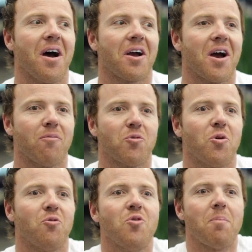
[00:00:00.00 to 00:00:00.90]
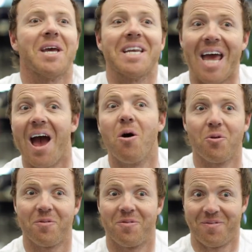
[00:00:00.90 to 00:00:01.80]
comfortable ripping
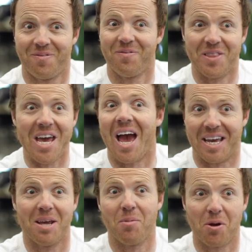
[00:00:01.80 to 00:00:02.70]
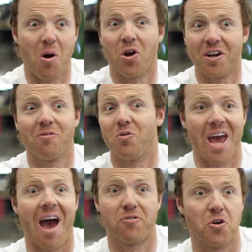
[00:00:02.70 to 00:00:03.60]
down the academic market if we
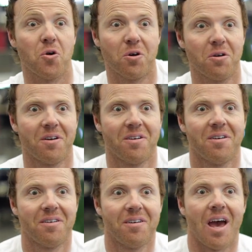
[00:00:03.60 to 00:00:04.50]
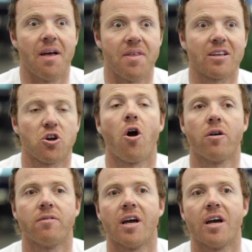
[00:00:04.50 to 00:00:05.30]
have to. And that's hard.